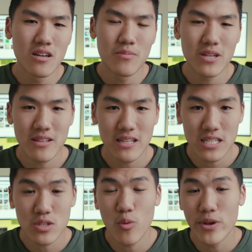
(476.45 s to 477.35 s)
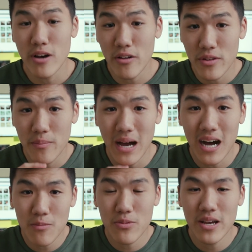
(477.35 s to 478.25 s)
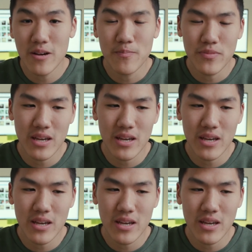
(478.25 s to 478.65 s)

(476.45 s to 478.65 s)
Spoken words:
But nonetheless, we got them up there.